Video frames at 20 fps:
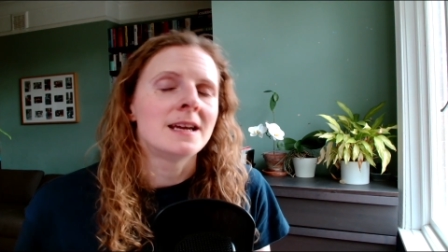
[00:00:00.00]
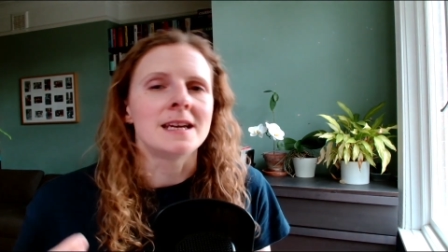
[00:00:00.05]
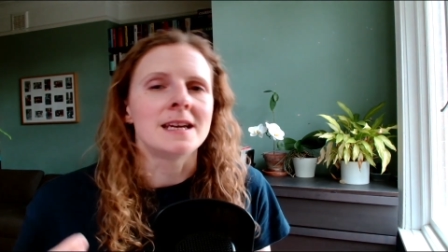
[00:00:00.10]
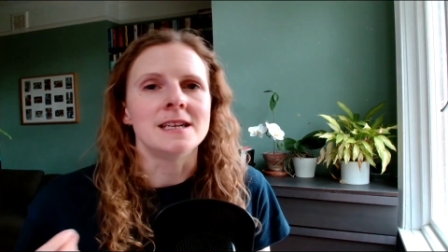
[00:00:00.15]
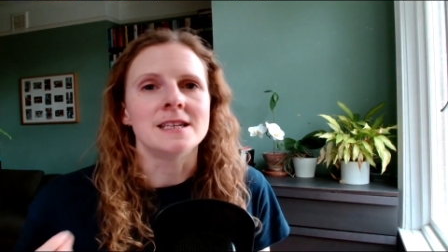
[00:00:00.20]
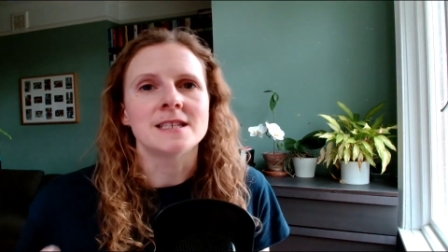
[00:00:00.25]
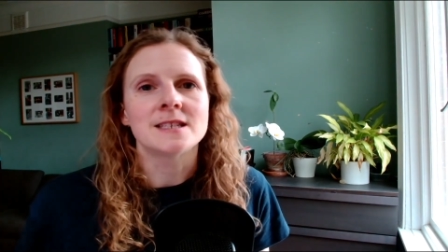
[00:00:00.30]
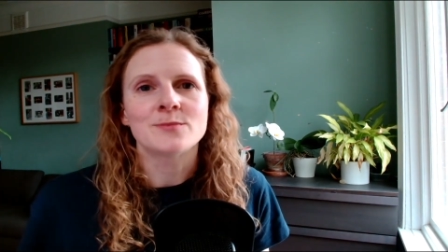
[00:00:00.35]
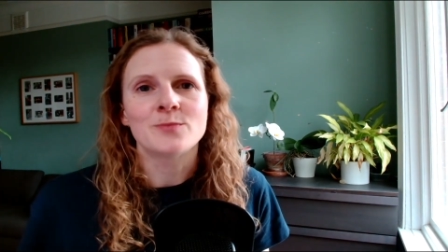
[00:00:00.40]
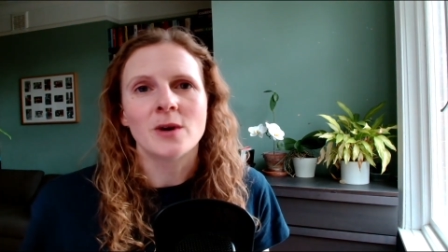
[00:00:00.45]

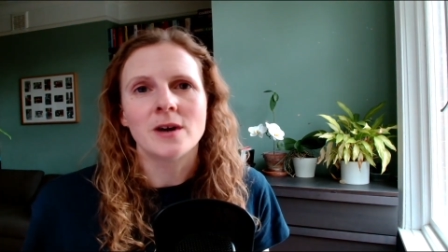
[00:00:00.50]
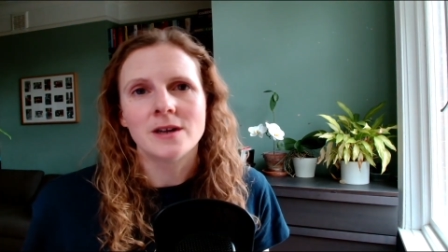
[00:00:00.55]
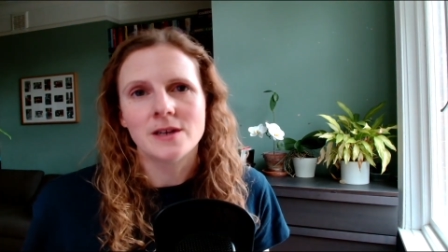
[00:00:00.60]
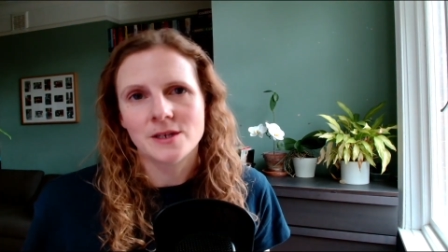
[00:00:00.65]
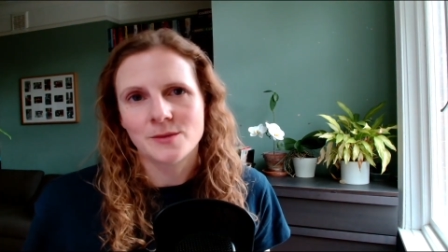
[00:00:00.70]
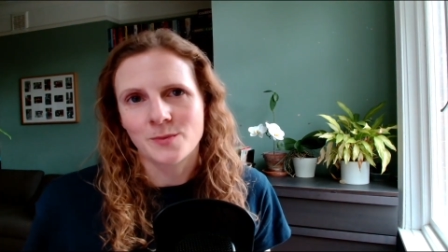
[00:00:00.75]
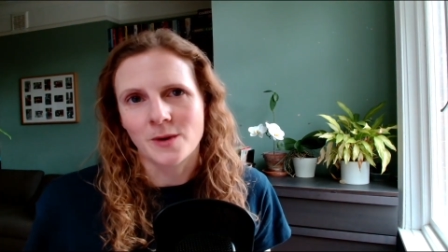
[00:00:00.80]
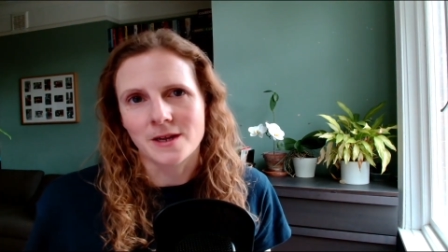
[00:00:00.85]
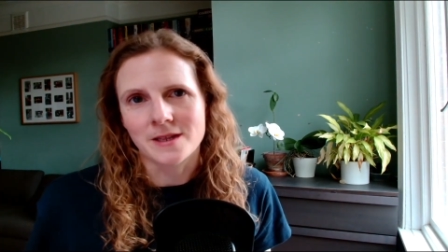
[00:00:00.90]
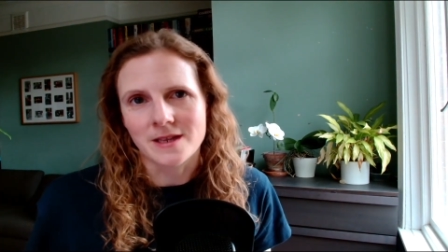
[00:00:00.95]

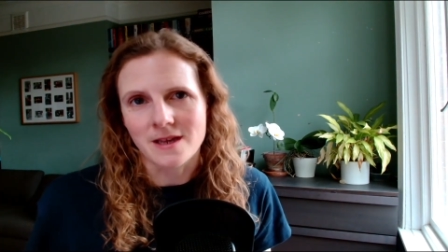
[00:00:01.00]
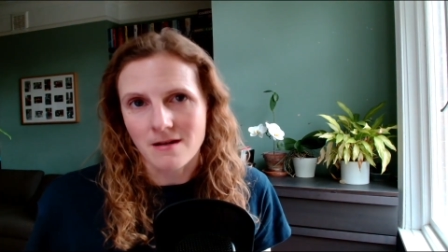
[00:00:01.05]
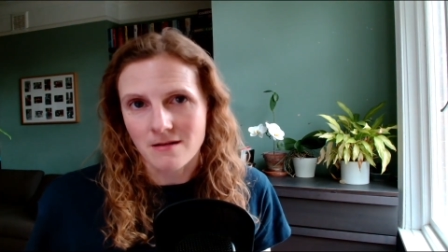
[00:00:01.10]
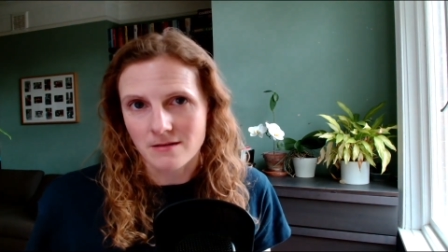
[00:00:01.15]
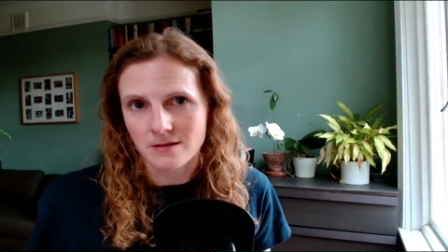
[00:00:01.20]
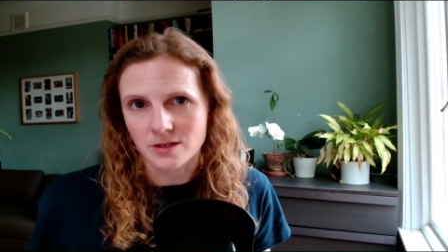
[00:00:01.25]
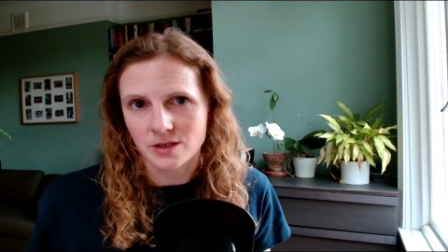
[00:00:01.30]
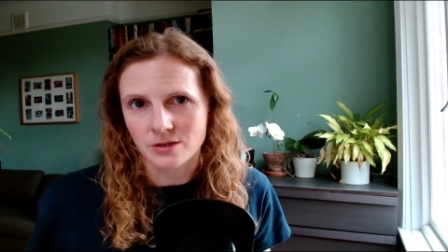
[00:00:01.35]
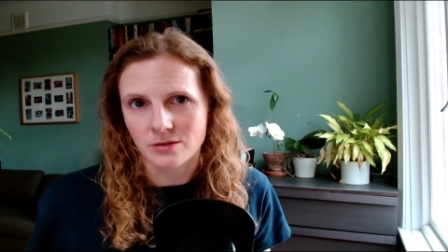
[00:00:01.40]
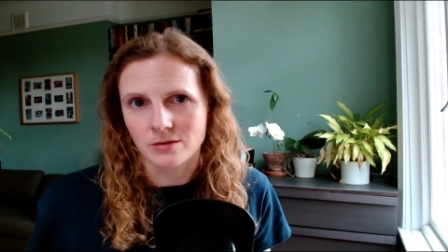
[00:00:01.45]
inspired by the
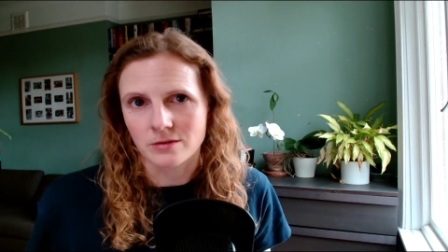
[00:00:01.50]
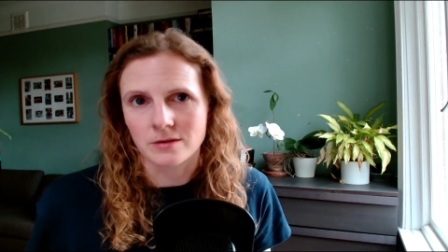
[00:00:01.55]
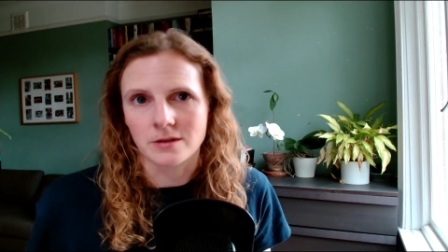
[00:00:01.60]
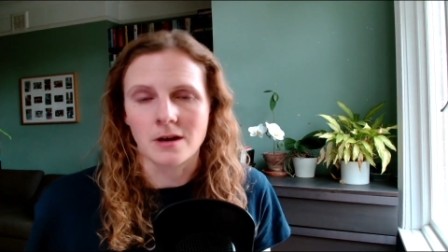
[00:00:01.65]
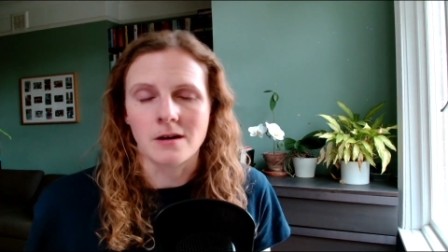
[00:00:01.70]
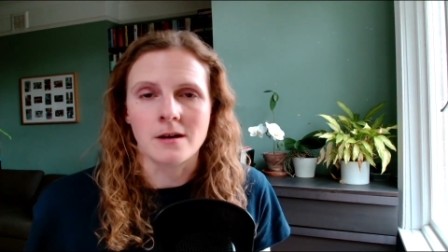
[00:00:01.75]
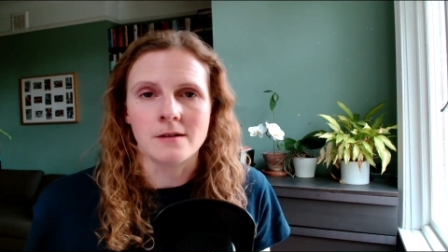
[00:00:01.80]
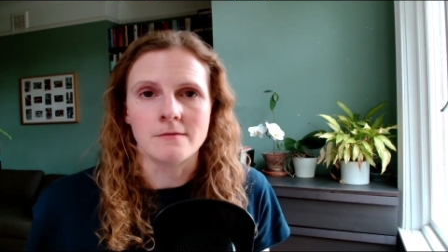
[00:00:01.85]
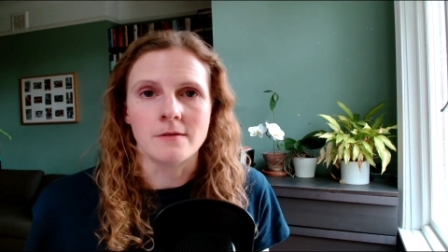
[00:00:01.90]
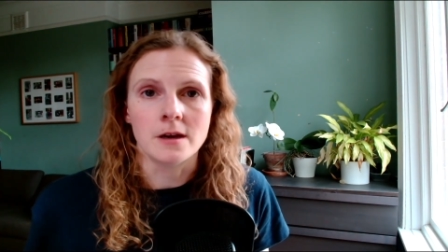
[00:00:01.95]
article
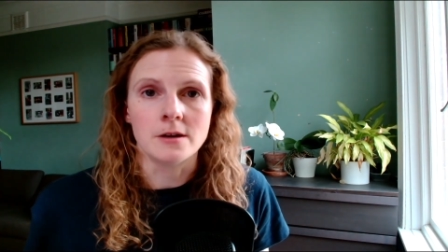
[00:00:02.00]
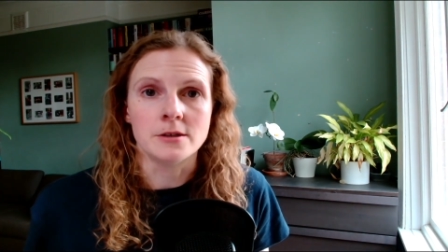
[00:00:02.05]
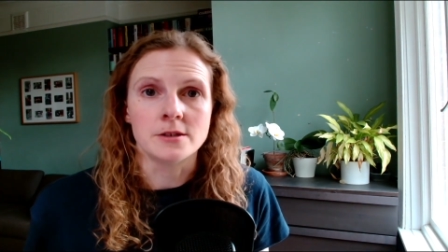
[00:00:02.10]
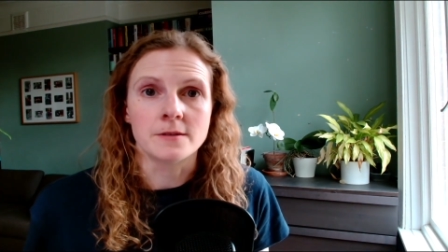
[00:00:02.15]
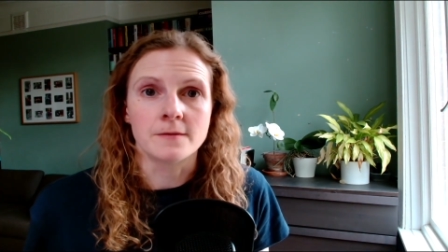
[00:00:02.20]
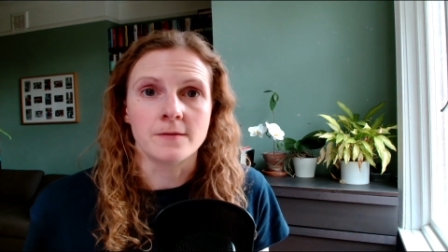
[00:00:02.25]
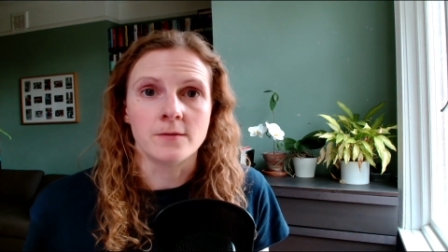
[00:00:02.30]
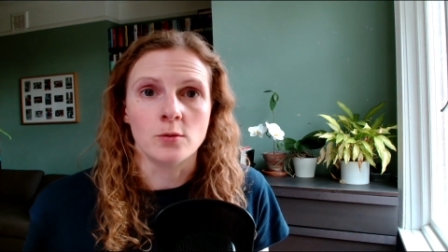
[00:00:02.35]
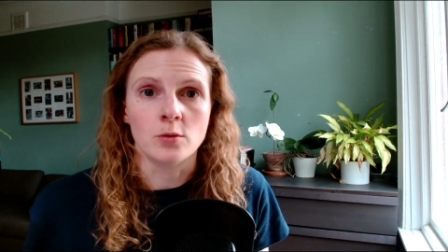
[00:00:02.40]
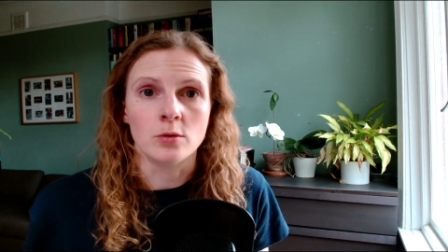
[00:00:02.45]
that I wrote
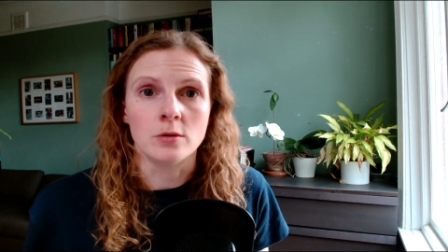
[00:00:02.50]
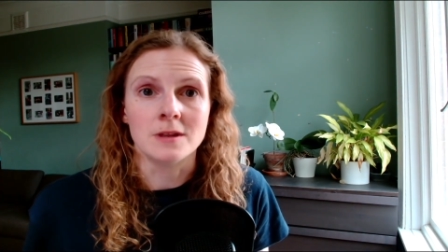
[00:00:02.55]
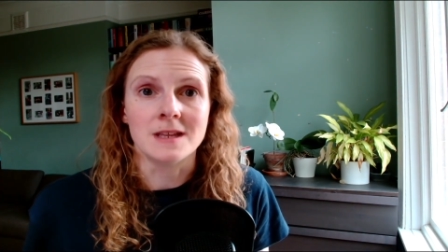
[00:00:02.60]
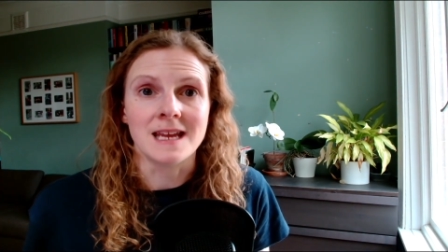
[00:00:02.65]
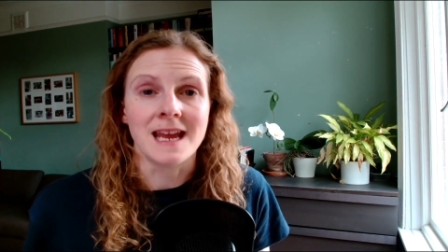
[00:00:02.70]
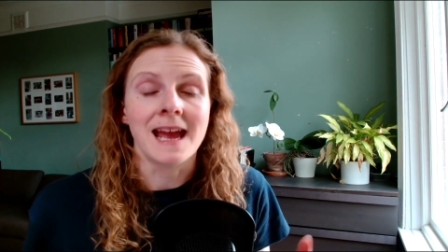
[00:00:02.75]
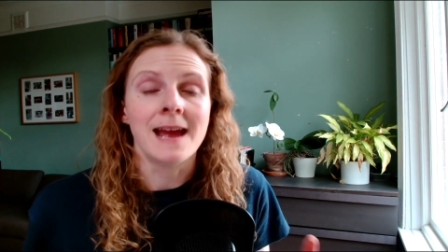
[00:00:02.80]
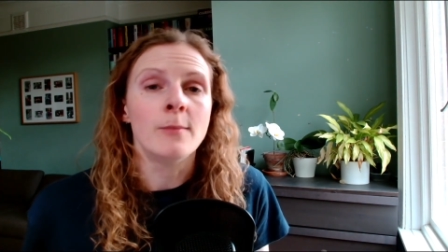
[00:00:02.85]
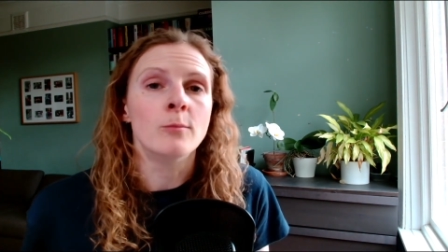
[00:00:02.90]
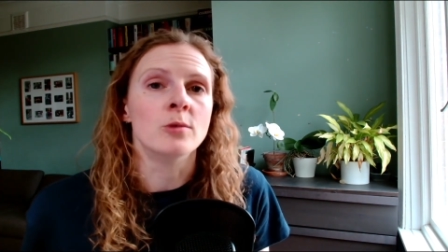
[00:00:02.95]
for
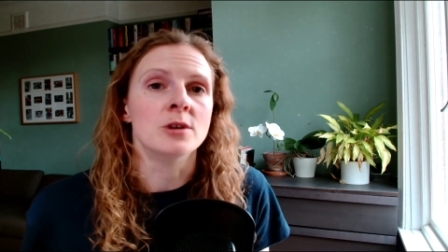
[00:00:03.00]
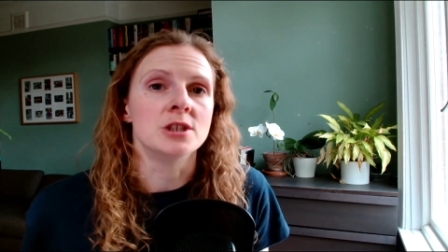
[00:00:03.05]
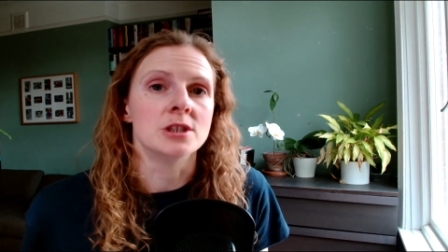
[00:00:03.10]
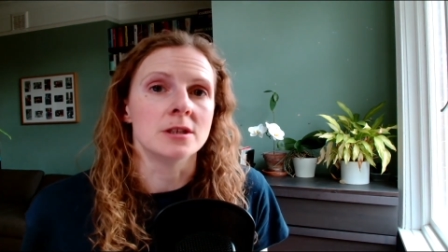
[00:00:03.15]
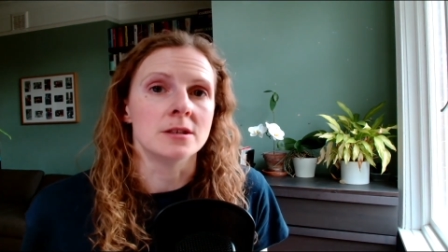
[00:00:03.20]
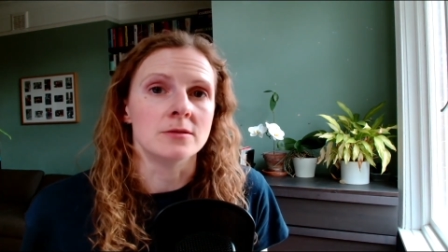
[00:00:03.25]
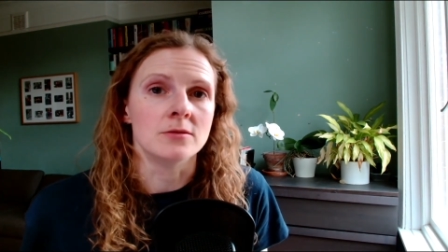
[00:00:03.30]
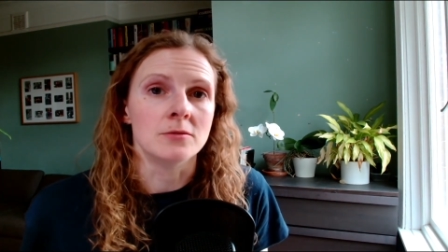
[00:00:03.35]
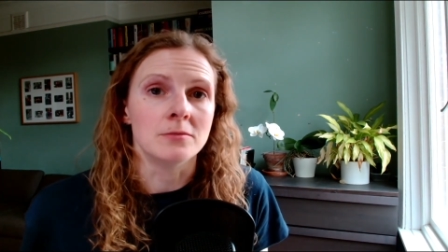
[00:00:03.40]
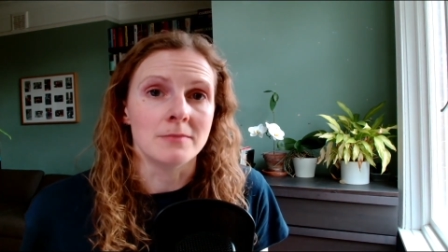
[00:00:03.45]
the EMWA
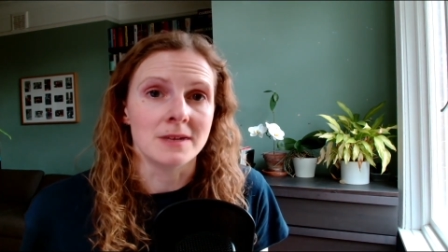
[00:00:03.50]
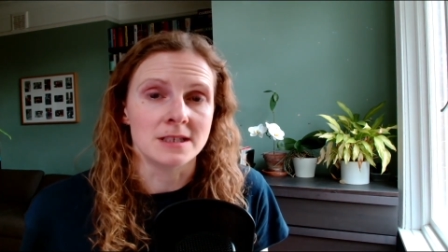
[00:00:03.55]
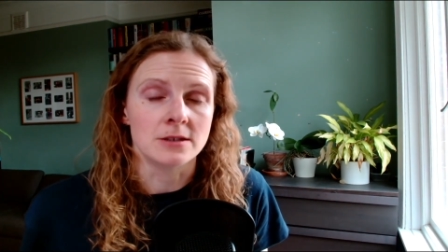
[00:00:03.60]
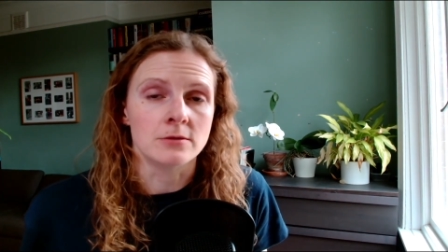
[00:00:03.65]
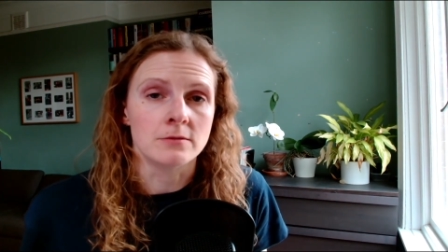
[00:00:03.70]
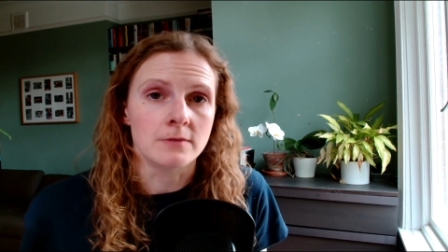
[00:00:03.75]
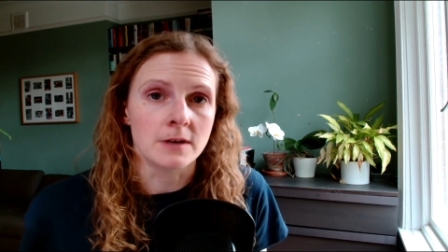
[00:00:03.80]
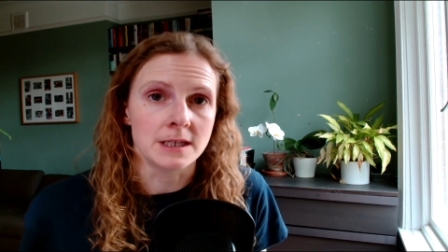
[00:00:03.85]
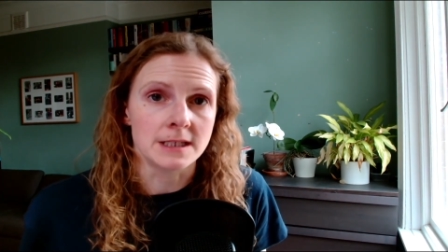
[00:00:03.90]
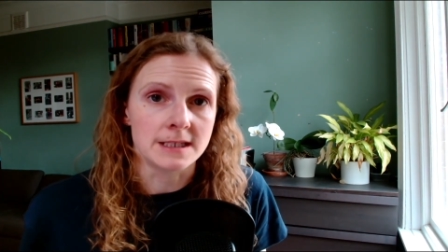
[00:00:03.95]
journal
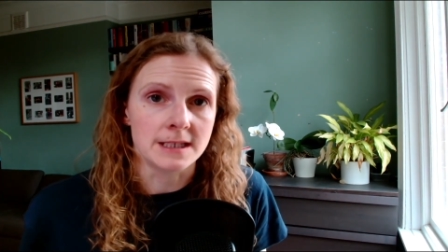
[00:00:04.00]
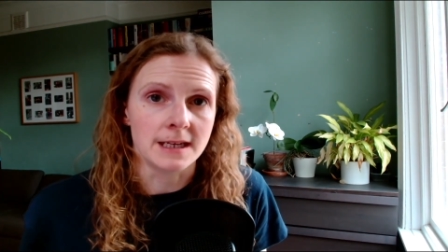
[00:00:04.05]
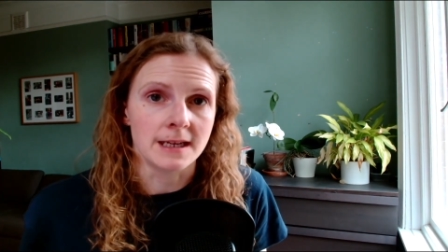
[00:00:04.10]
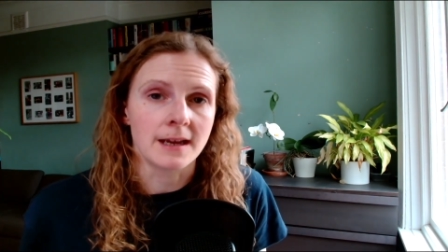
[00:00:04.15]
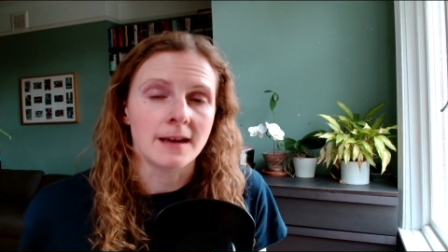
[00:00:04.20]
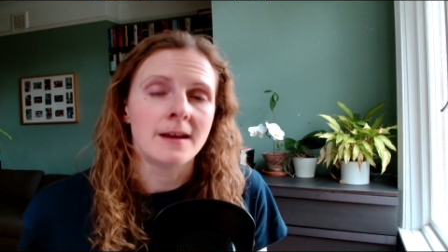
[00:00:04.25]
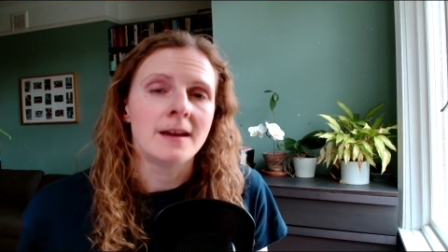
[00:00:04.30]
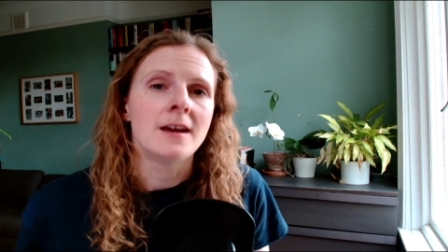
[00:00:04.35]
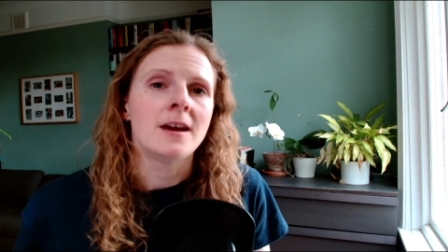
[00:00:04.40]
Medical Writing